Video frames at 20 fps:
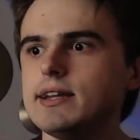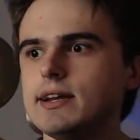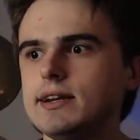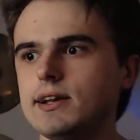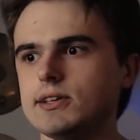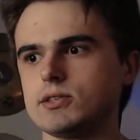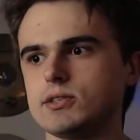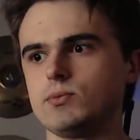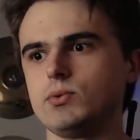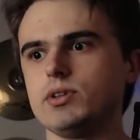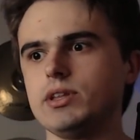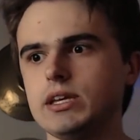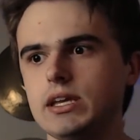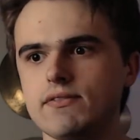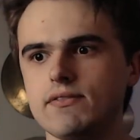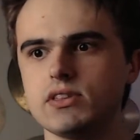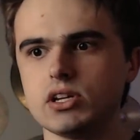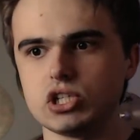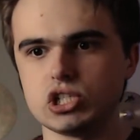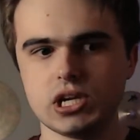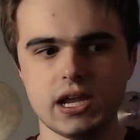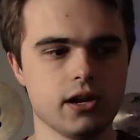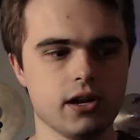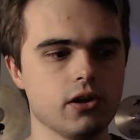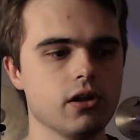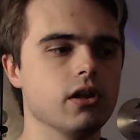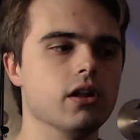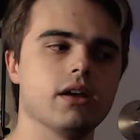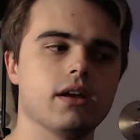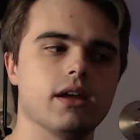it doesn't really give the
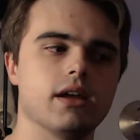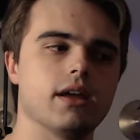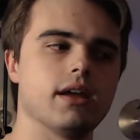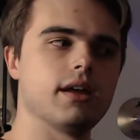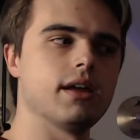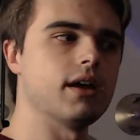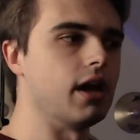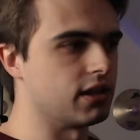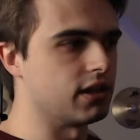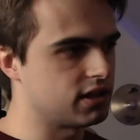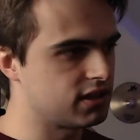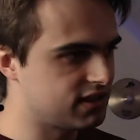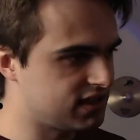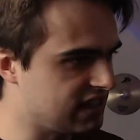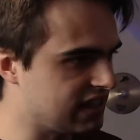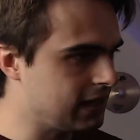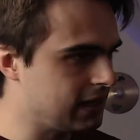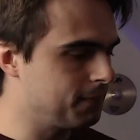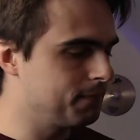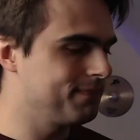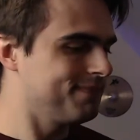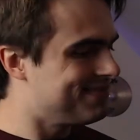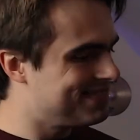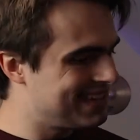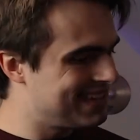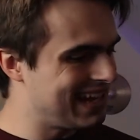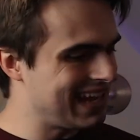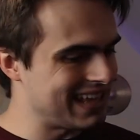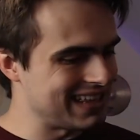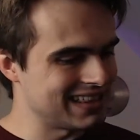channel a theme,
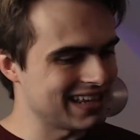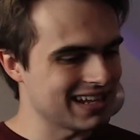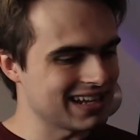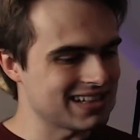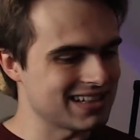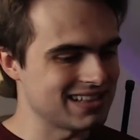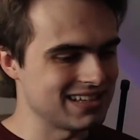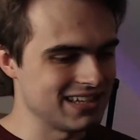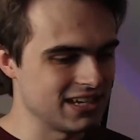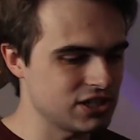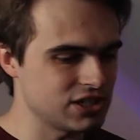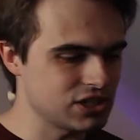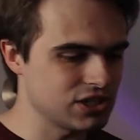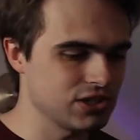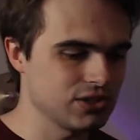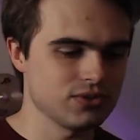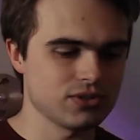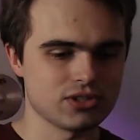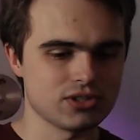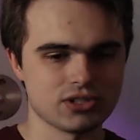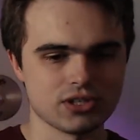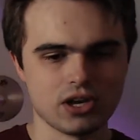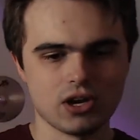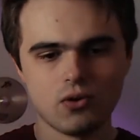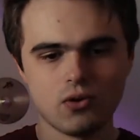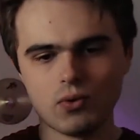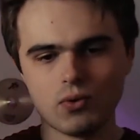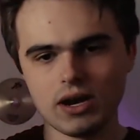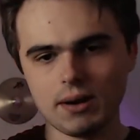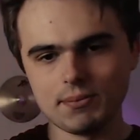and that's the issue. So
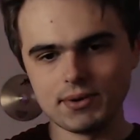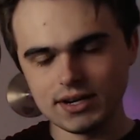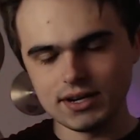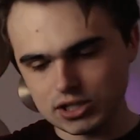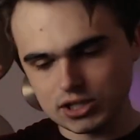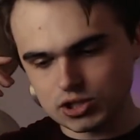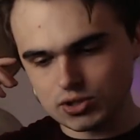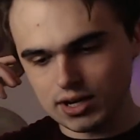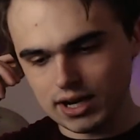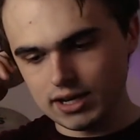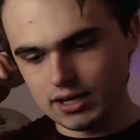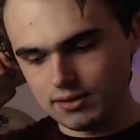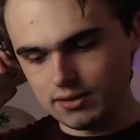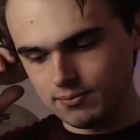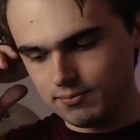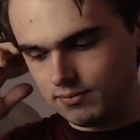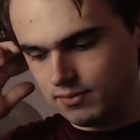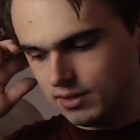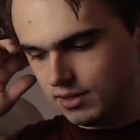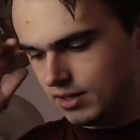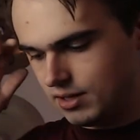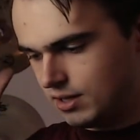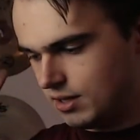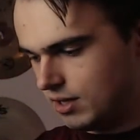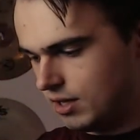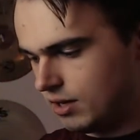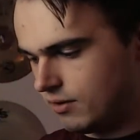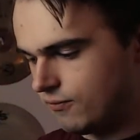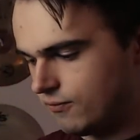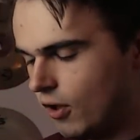what I'm gonna try and
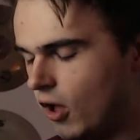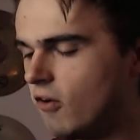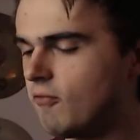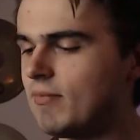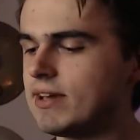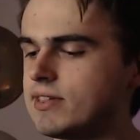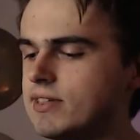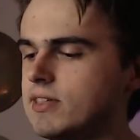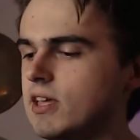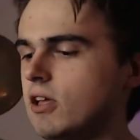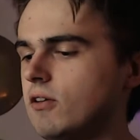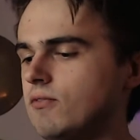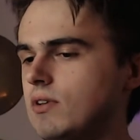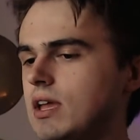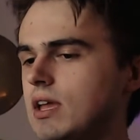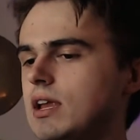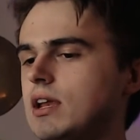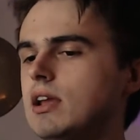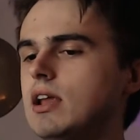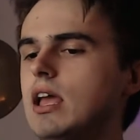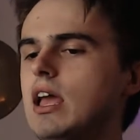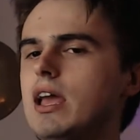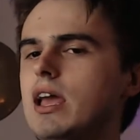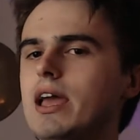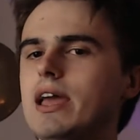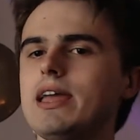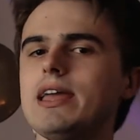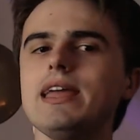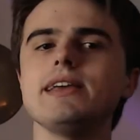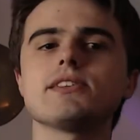involve myself in
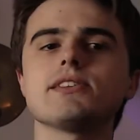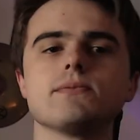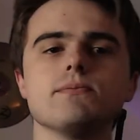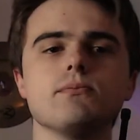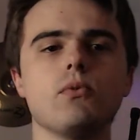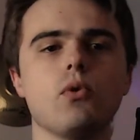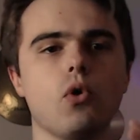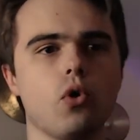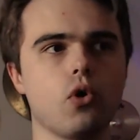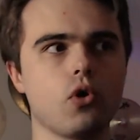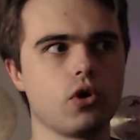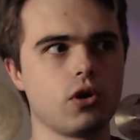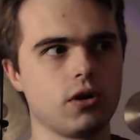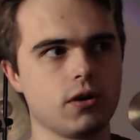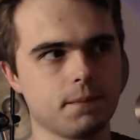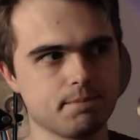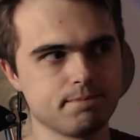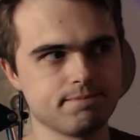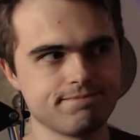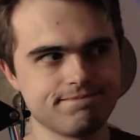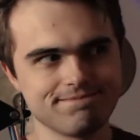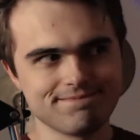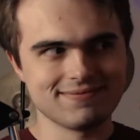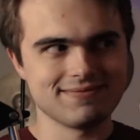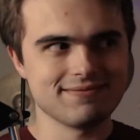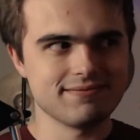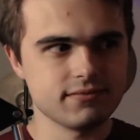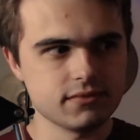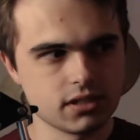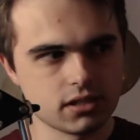is more
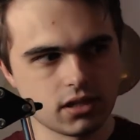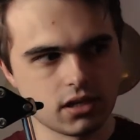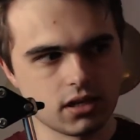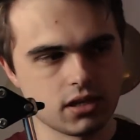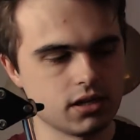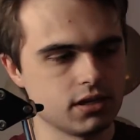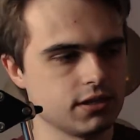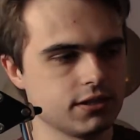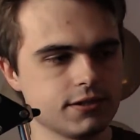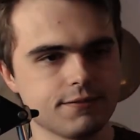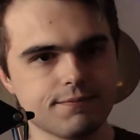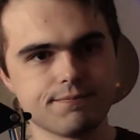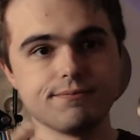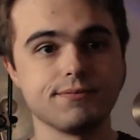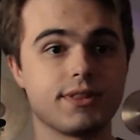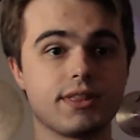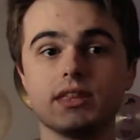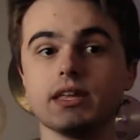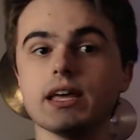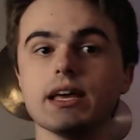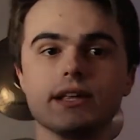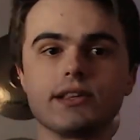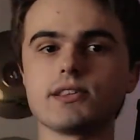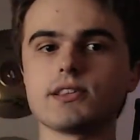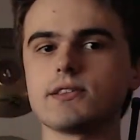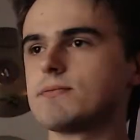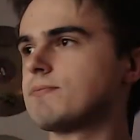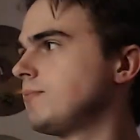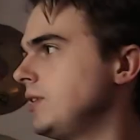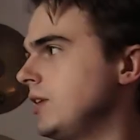uh,
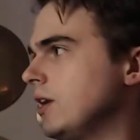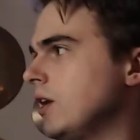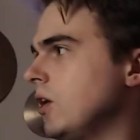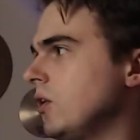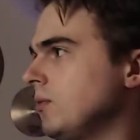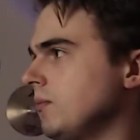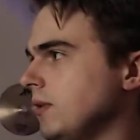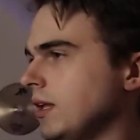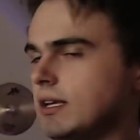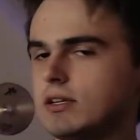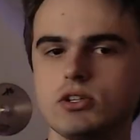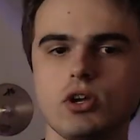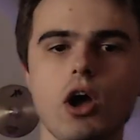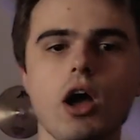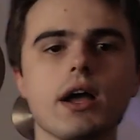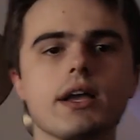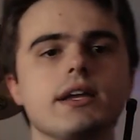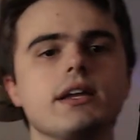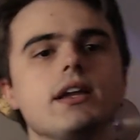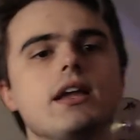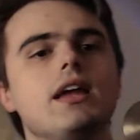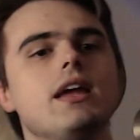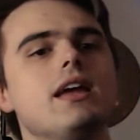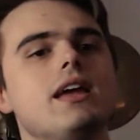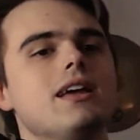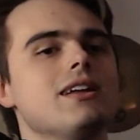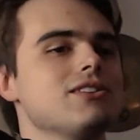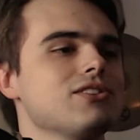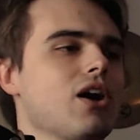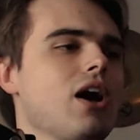this, you know, like talking
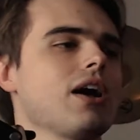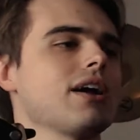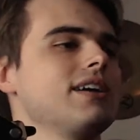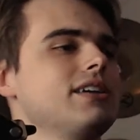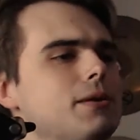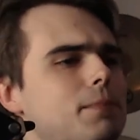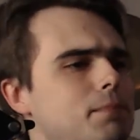Talking to